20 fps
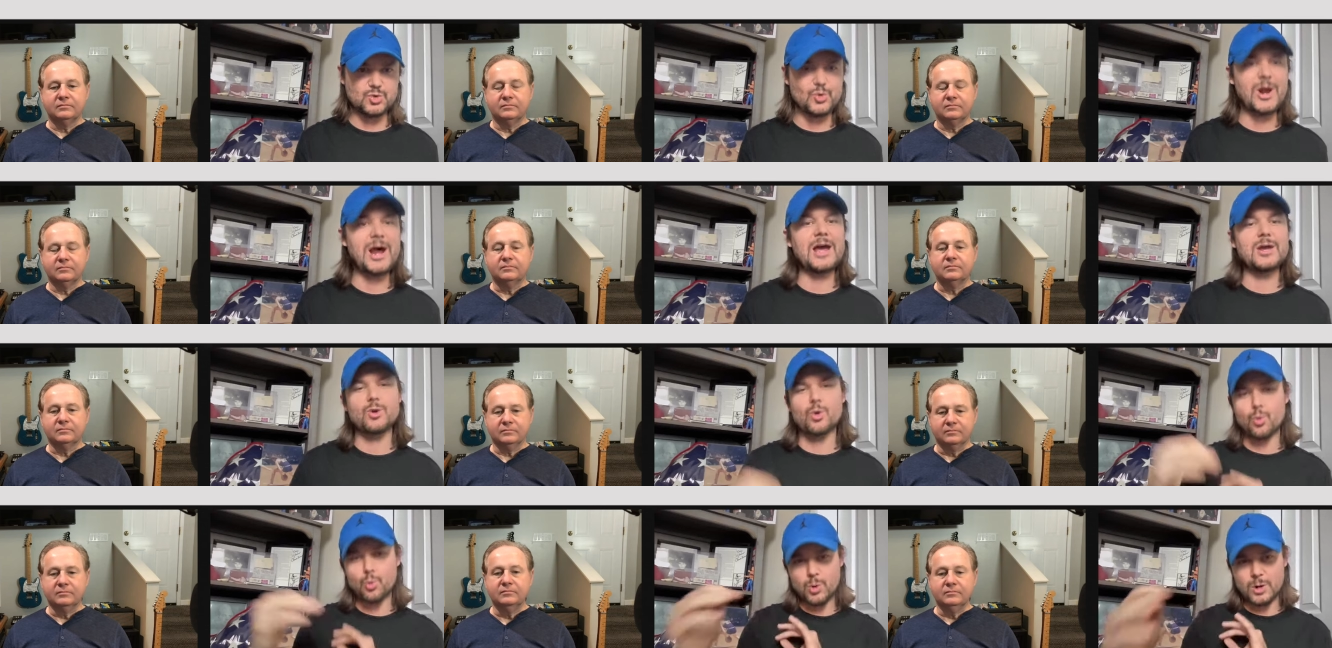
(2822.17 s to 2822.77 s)

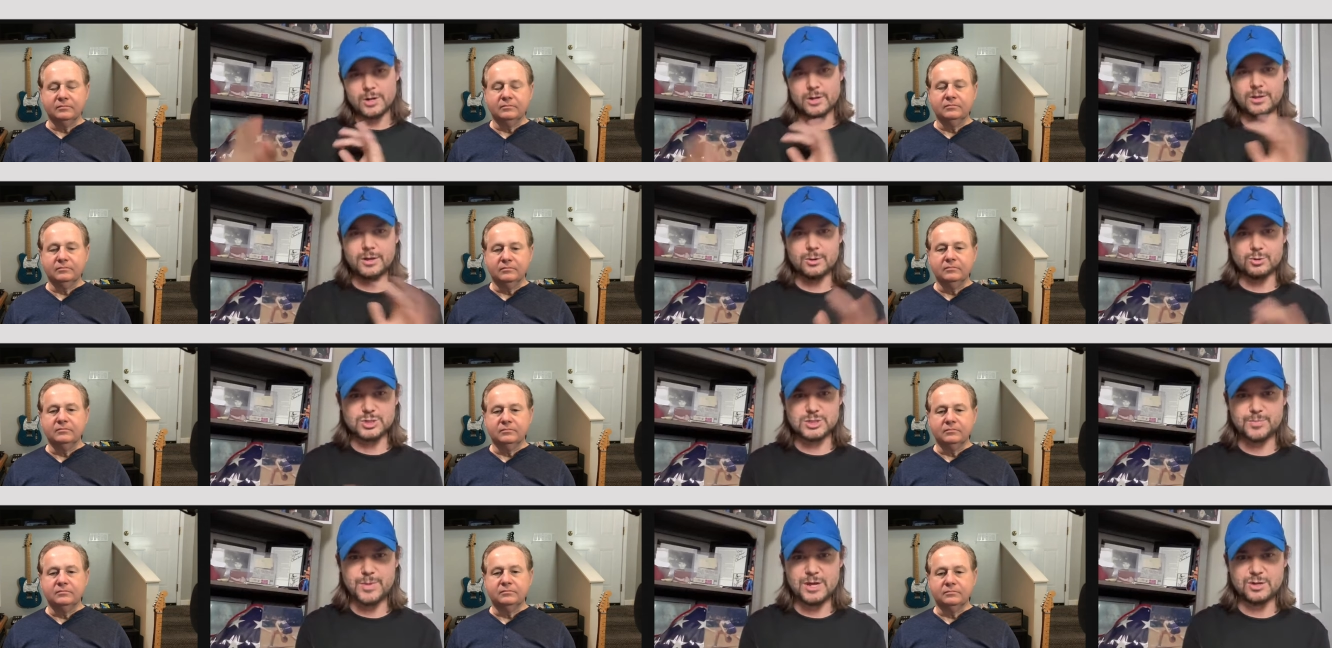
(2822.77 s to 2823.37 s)
Speaker 1: Right or one of
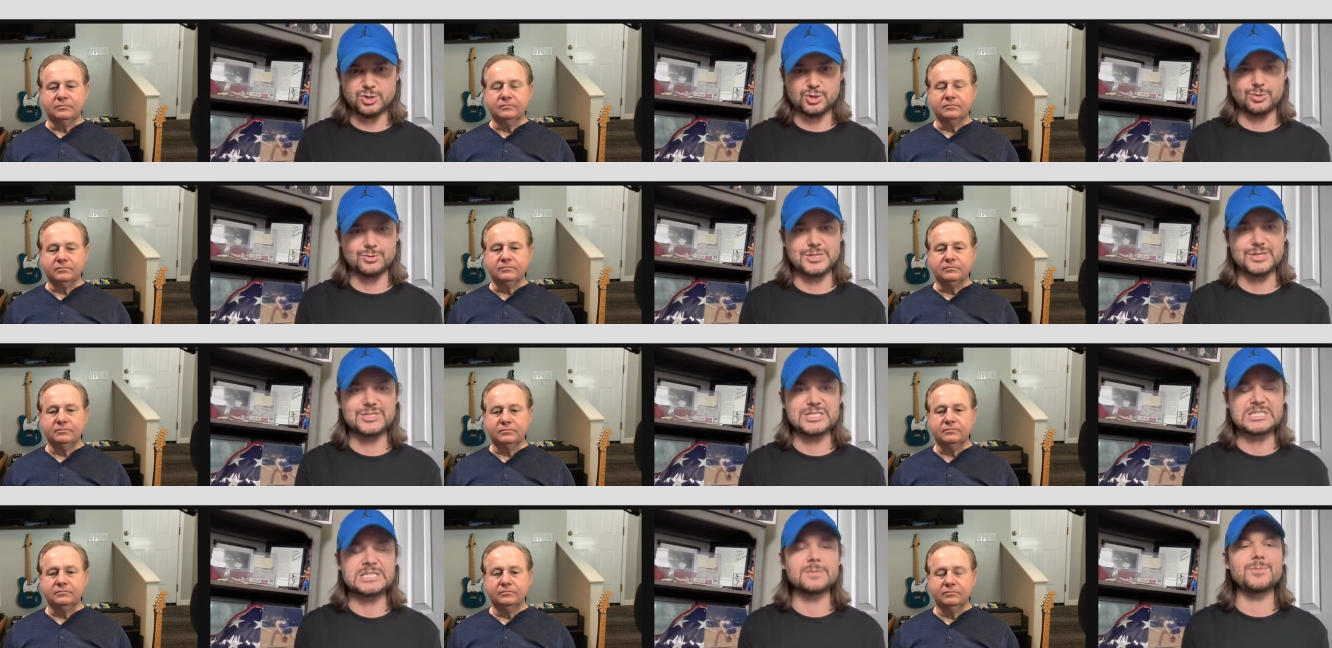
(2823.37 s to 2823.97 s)
those specials on
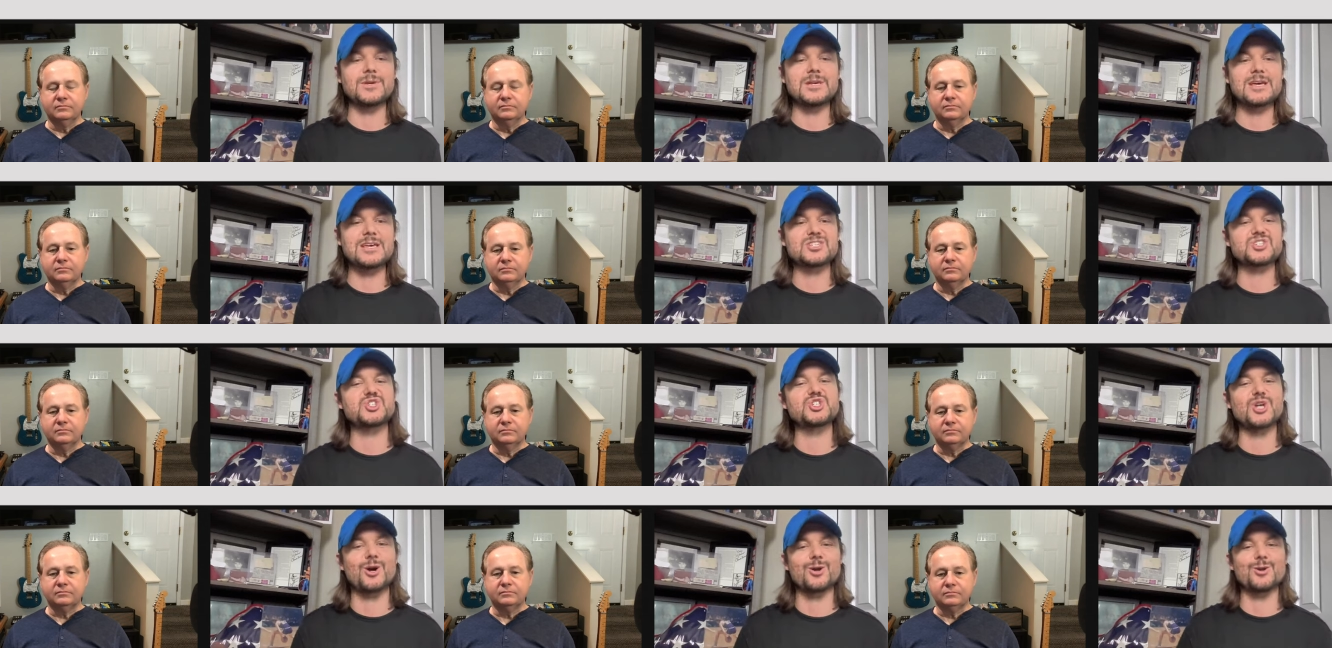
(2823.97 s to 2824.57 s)
CBS.
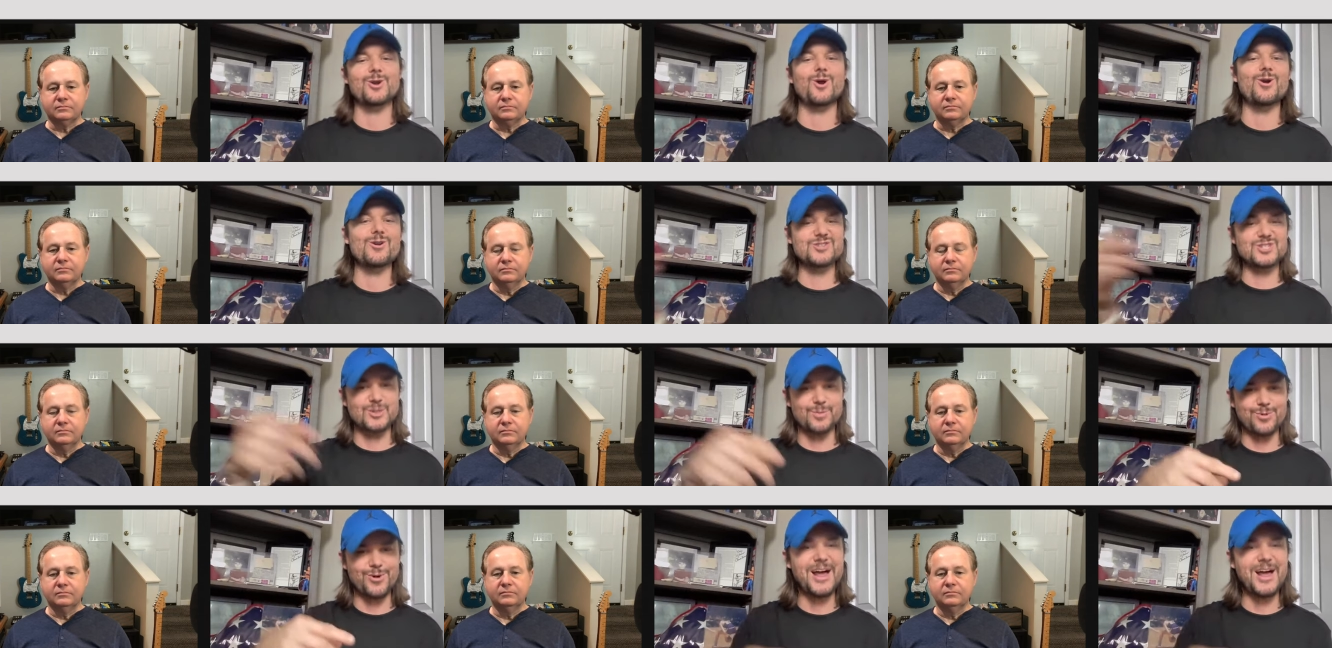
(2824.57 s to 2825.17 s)
Chuck Norris
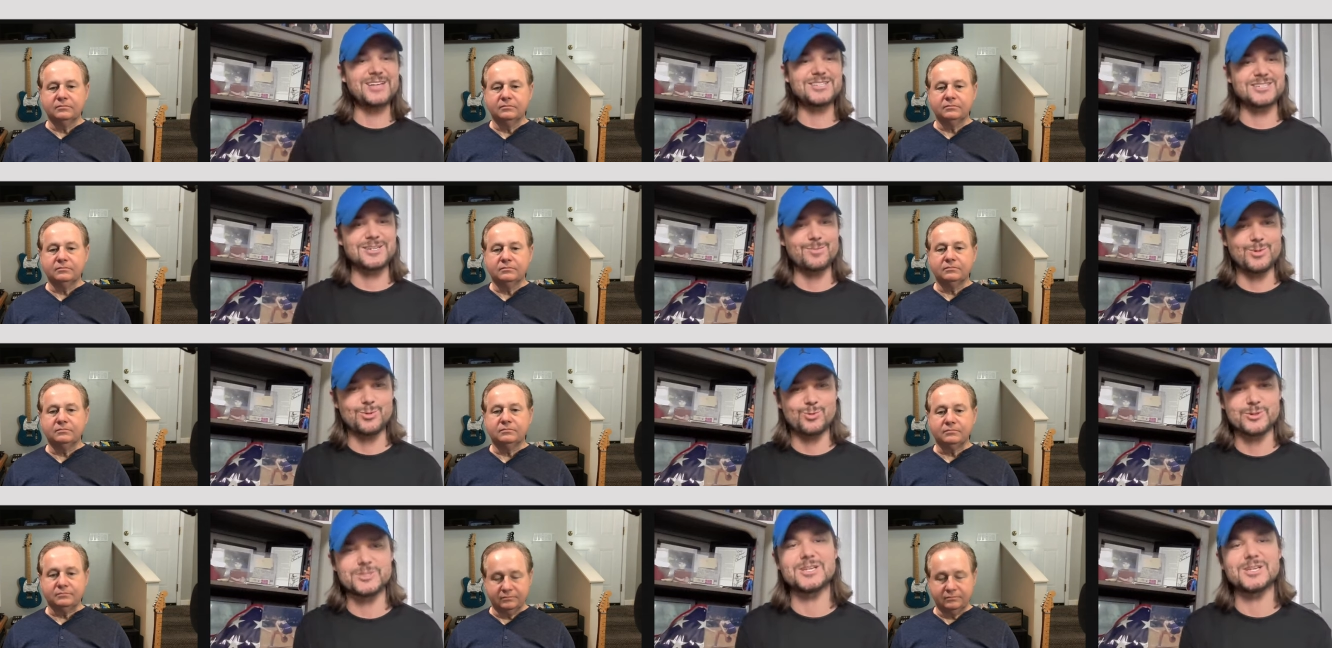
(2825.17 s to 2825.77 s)
surprised him
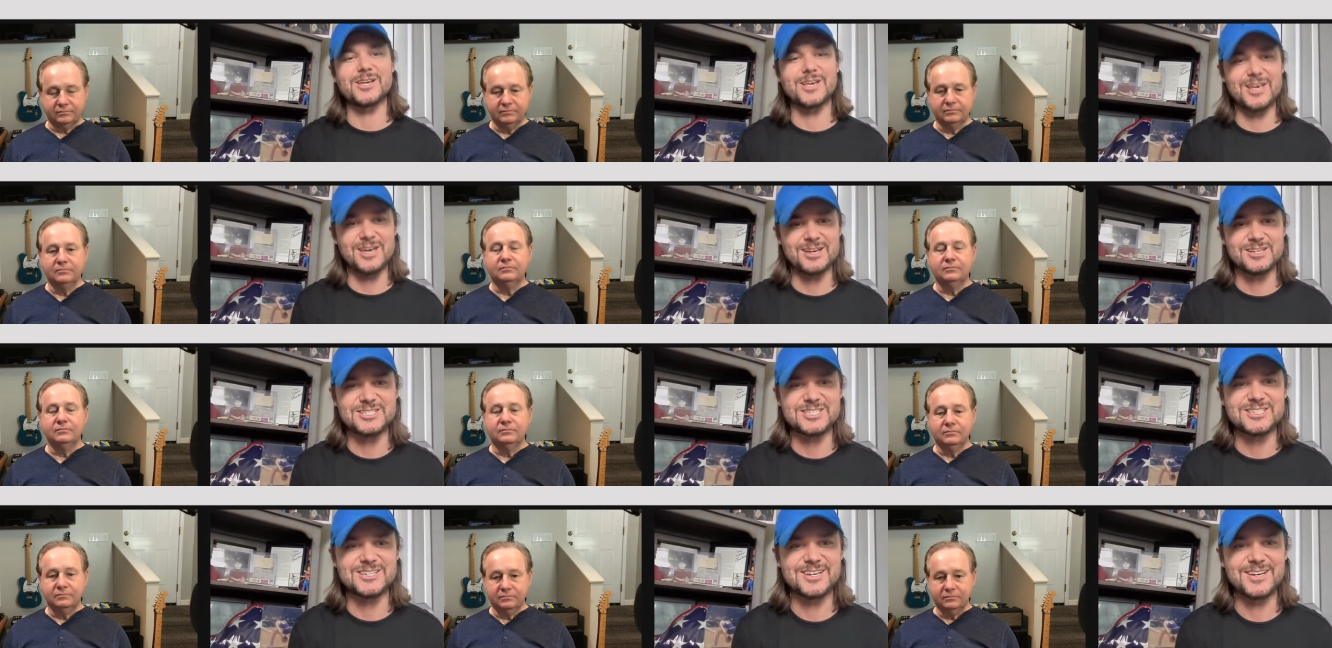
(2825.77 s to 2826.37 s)
and was a
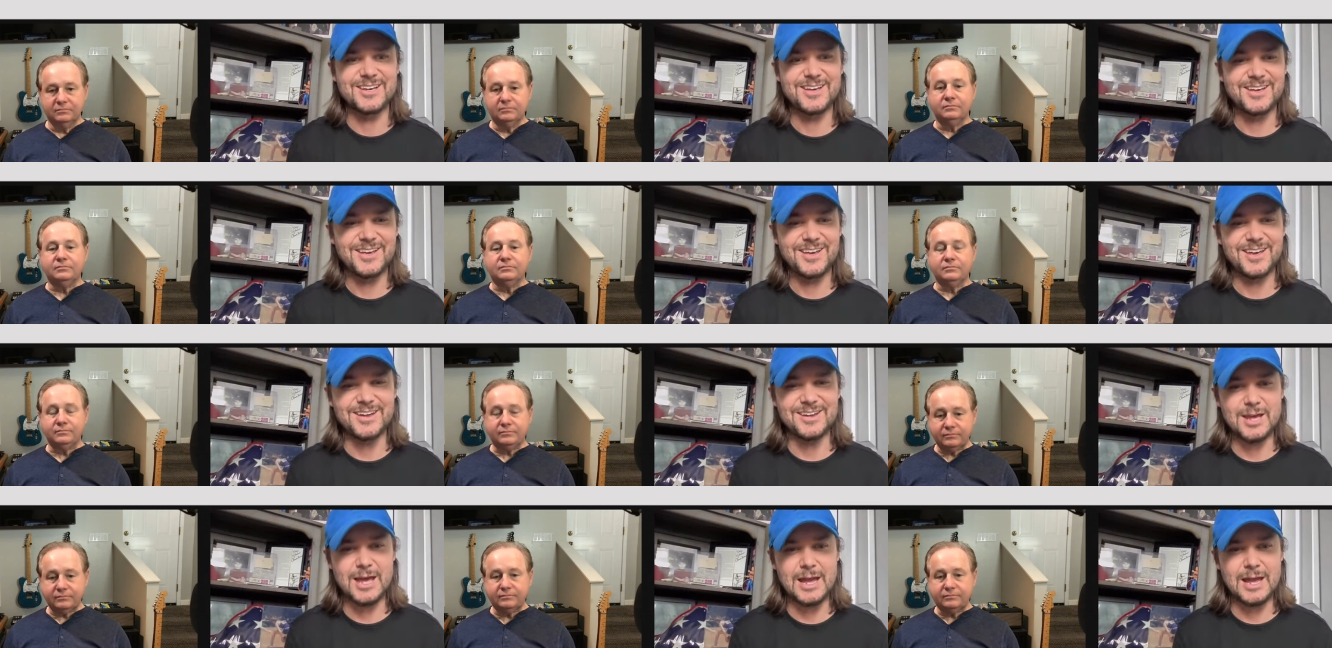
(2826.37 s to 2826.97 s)
guest
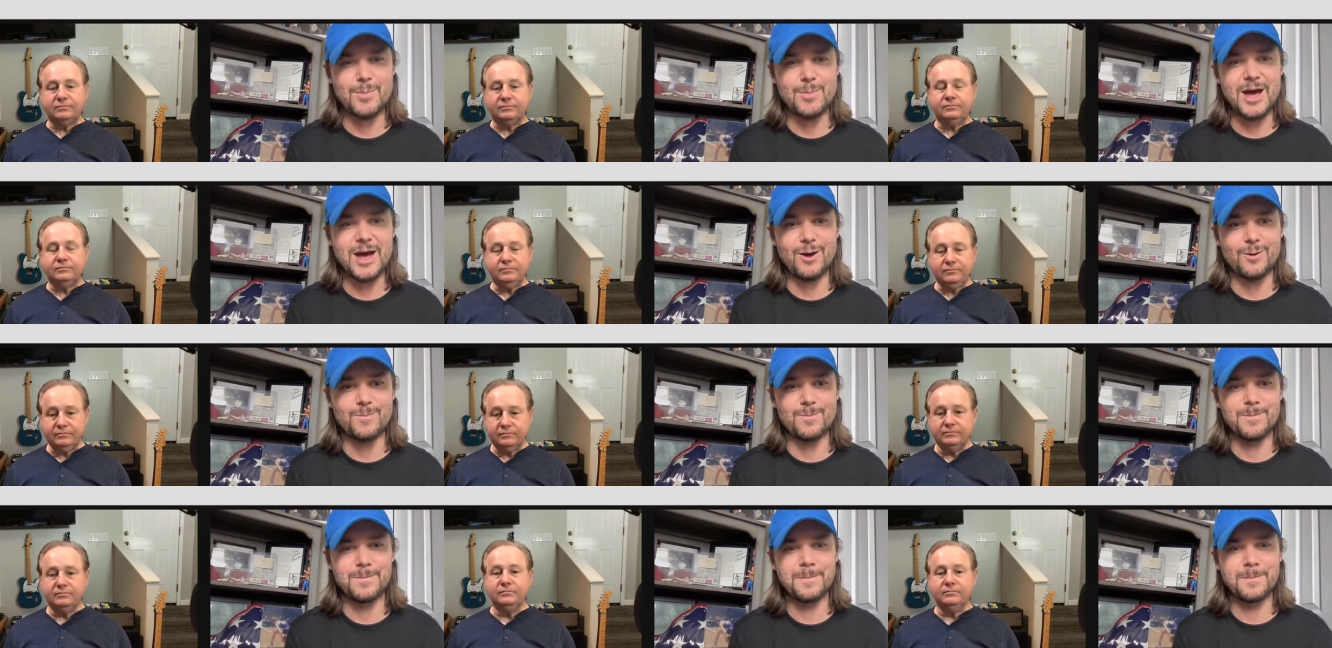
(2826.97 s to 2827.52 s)
and came out.